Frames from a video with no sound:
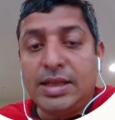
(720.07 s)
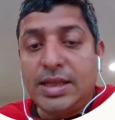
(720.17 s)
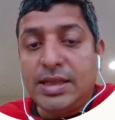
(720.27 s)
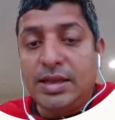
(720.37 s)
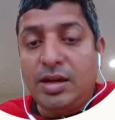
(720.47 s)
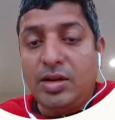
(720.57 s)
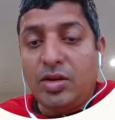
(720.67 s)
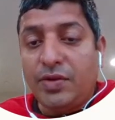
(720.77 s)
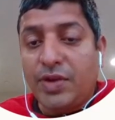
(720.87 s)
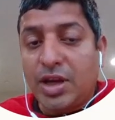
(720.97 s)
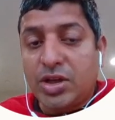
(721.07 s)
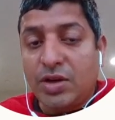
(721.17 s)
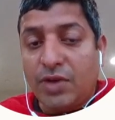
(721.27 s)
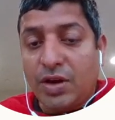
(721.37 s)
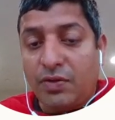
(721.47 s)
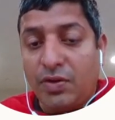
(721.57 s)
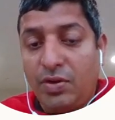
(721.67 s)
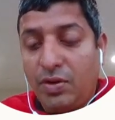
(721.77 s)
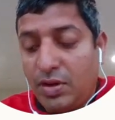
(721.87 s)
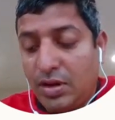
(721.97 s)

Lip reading: is the notification workflow.